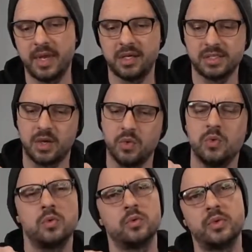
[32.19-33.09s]
I was like,
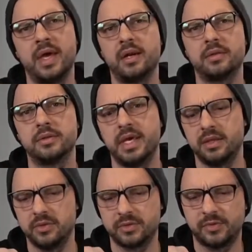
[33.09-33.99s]
ooh, that
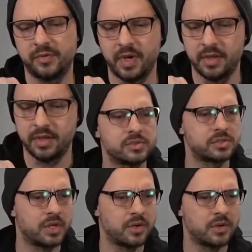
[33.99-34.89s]
looks fun.
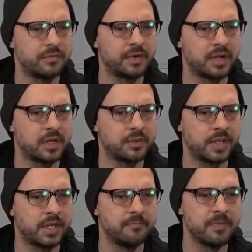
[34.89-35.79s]
So I figured I would
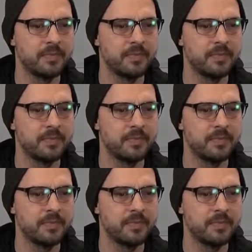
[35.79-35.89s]
get it.